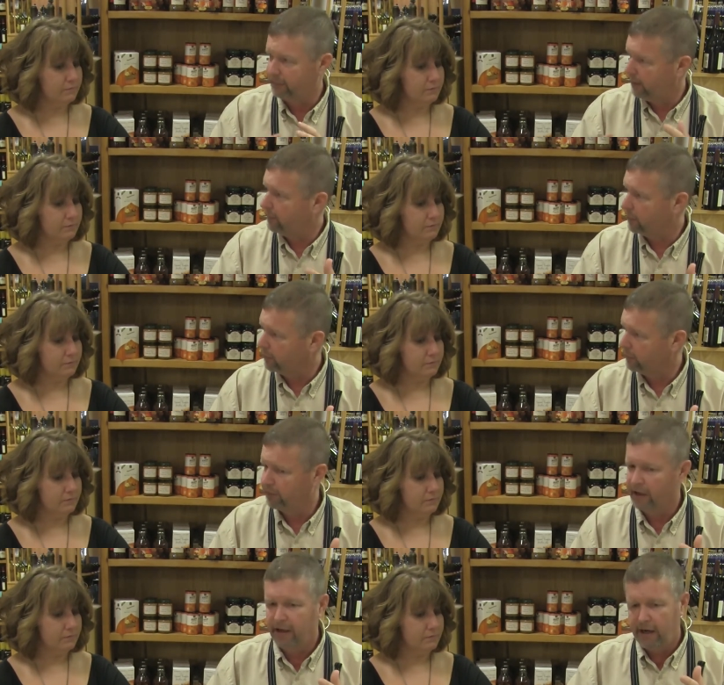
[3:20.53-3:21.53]

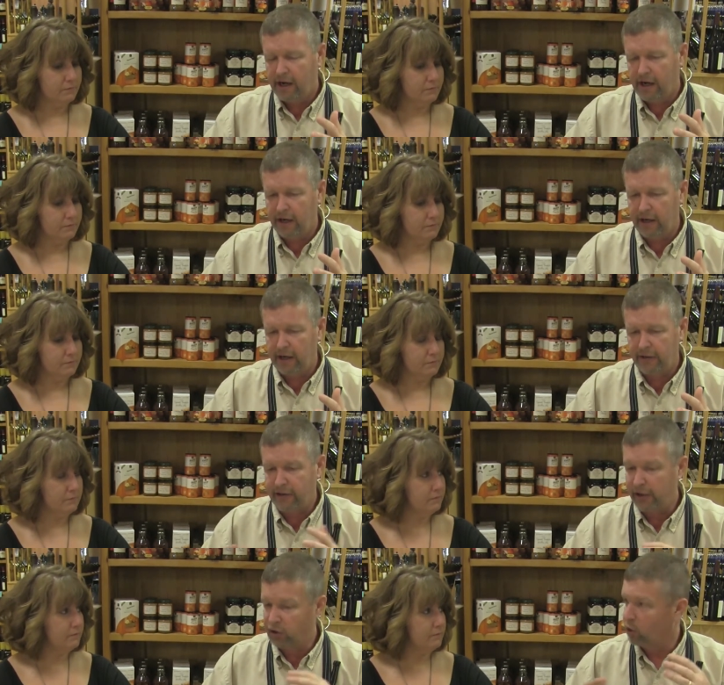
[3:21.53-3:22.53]
Speaker 1: flavors, uh,
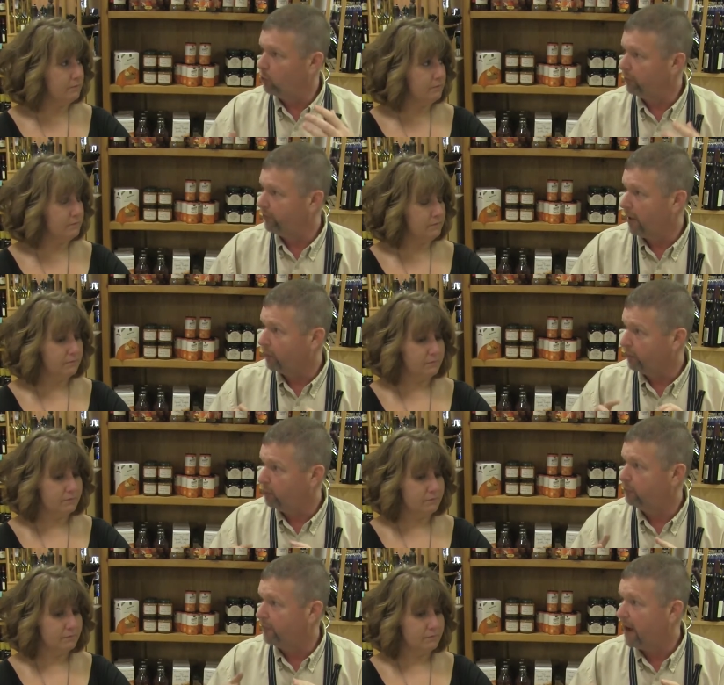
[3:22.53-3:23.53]
nitro is now
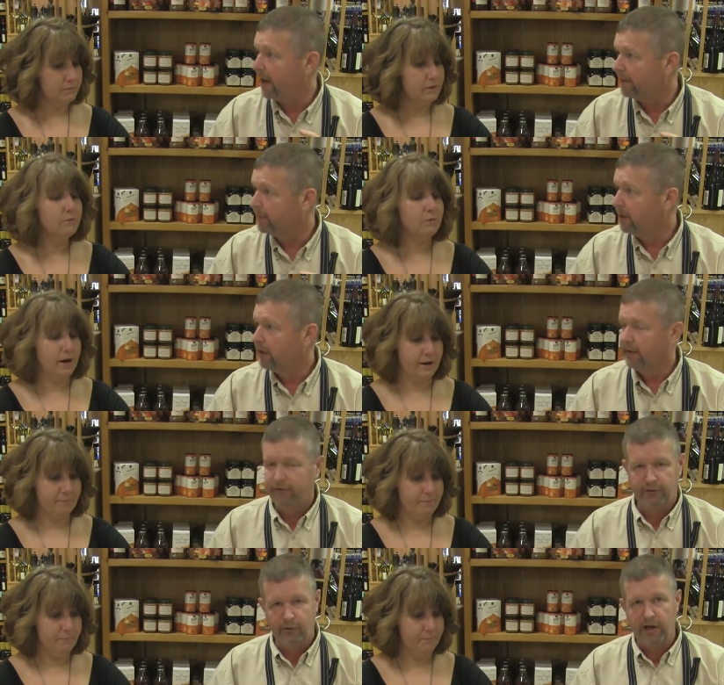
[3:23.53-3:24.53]
the new fad.
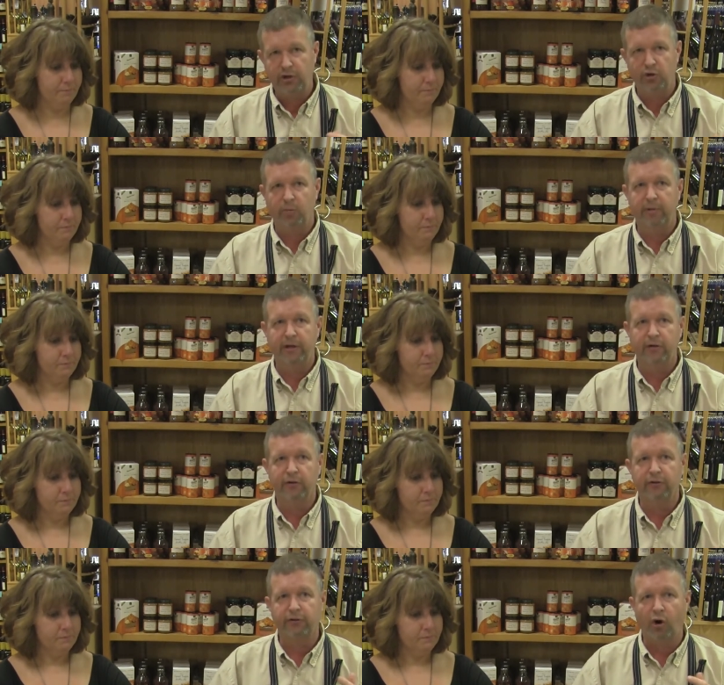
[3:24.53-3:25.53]
Right. So nitro
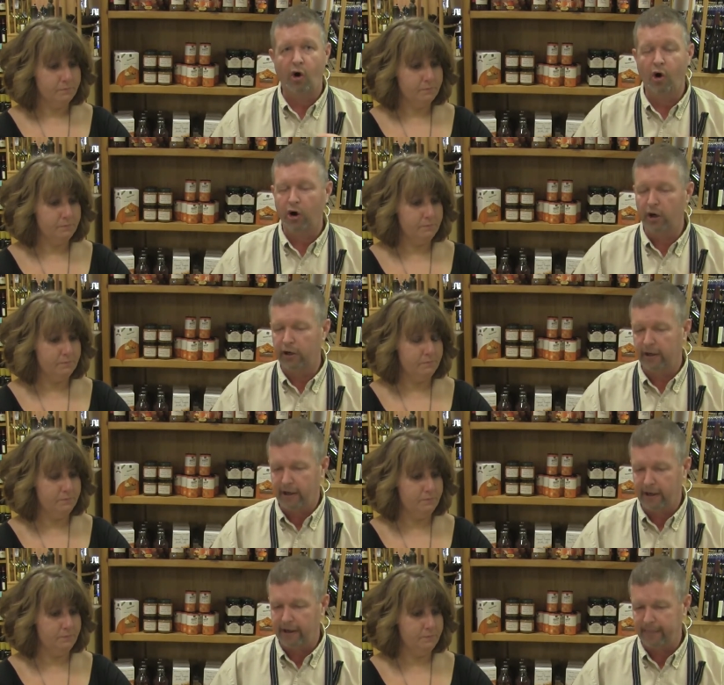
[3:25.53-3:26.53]
beers are
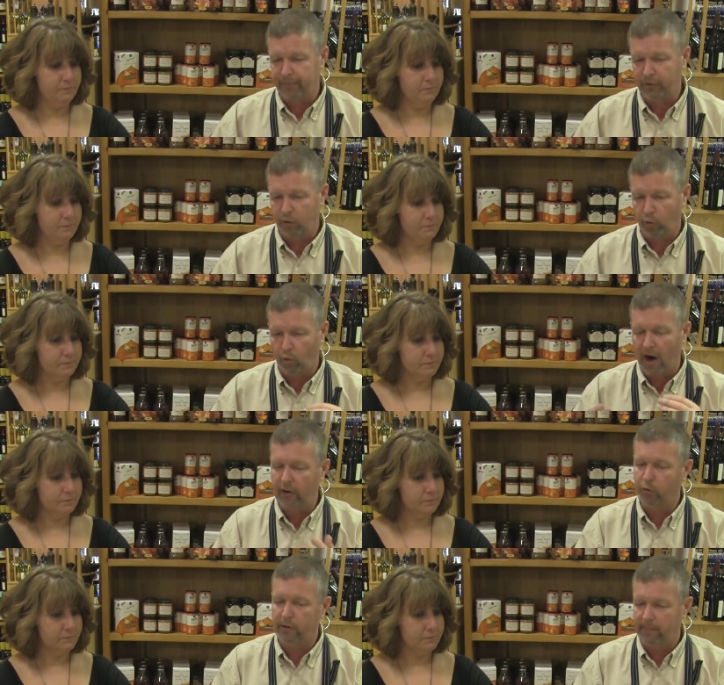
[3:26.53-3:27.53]
um, the,
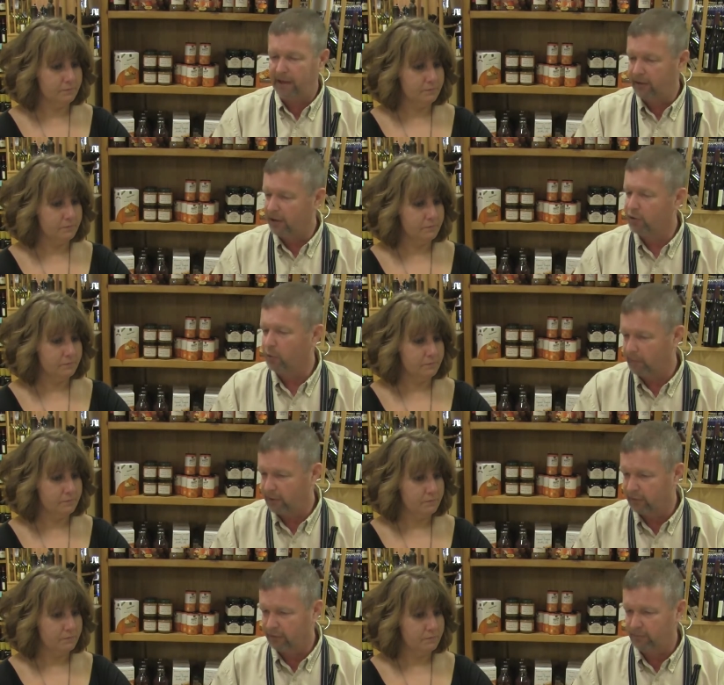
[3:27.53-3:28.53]
why do we make nitro
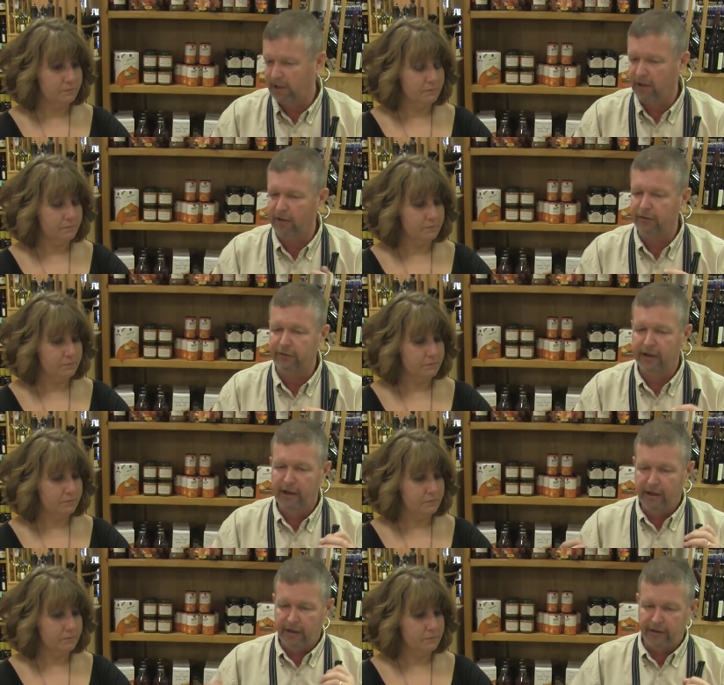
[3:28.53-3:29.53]
beers? Because
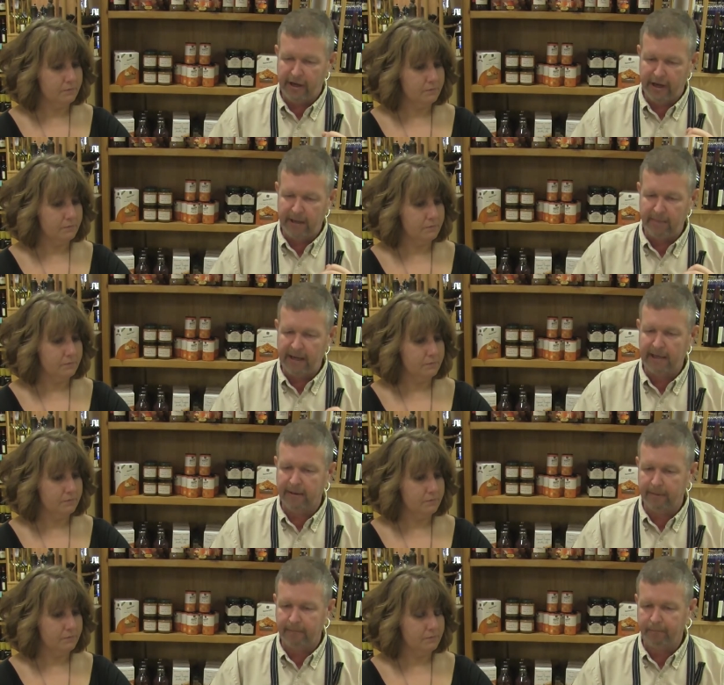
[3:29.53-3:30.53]
they
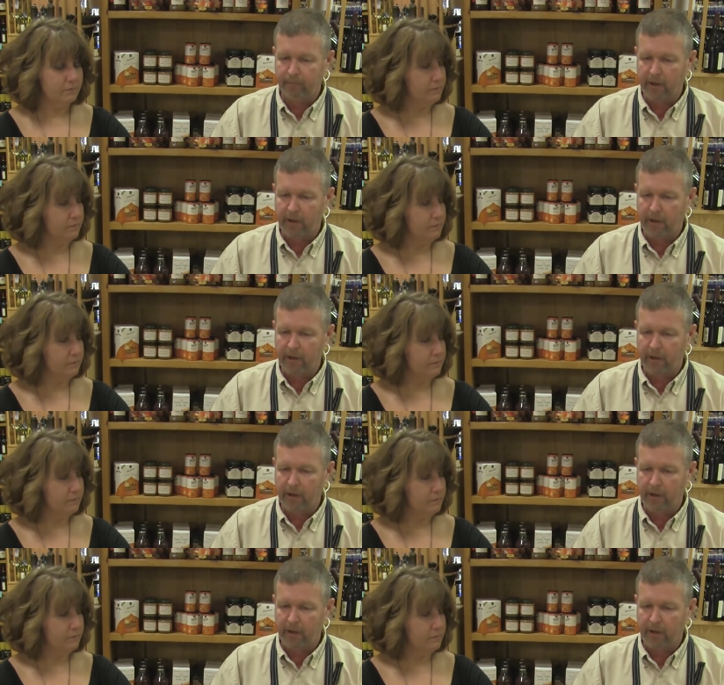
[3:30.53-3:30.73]
make them